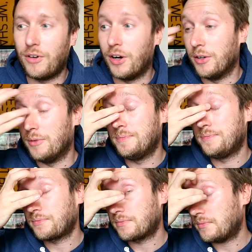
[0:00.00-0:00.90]
the file,
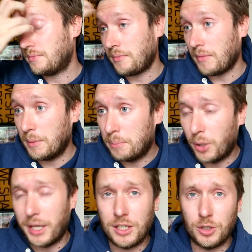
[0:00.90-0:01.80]

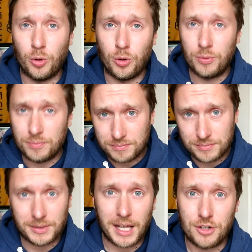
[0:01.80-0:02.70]
put in your
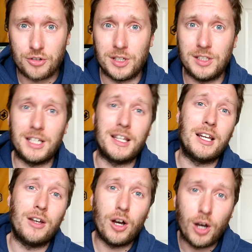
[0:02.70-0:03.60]
entries, and
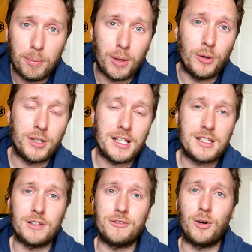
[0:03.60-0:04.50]
then upload it
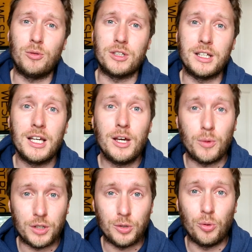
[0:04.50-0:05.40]
into the folder
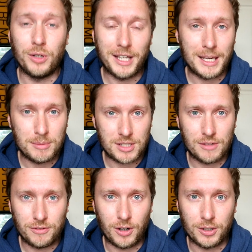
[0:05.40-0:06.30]
with your name
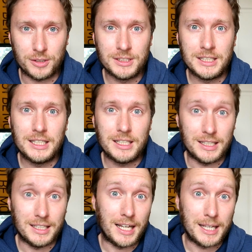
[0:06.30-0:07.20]
as the file,
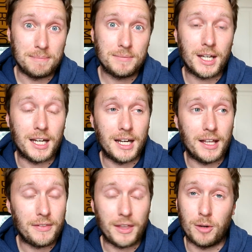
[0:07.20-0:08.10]
name,
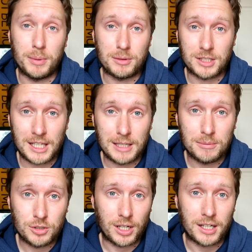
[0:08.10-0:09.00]
uh, then I'll be able to
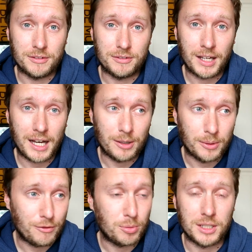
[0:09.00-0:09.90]
keep track of
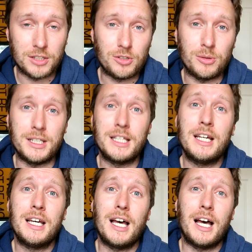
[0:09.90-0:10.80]
how everybody's doing.
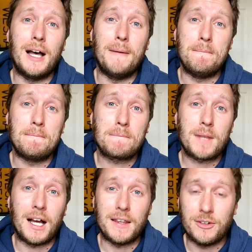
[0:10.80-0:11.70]
Um,
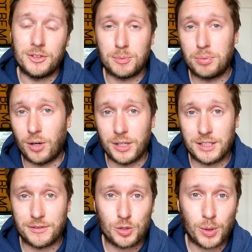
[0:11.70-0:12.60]
and there is a
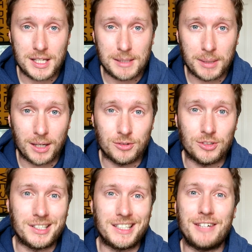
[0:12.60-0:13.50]
prize of a twenty
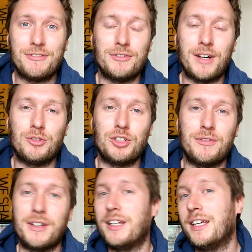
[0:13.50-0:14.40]
pound gift
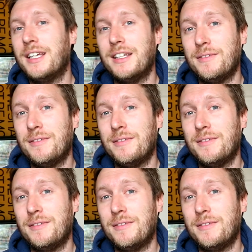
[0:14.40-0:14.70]
voucher for